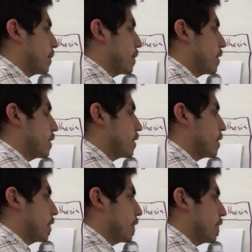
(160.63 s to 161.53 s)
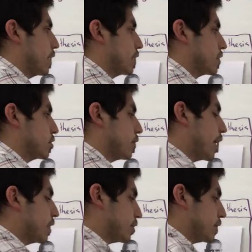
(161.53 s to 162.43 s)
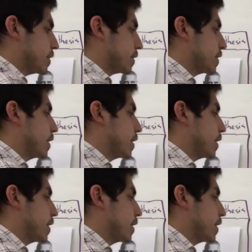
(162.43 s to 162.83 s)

the strategies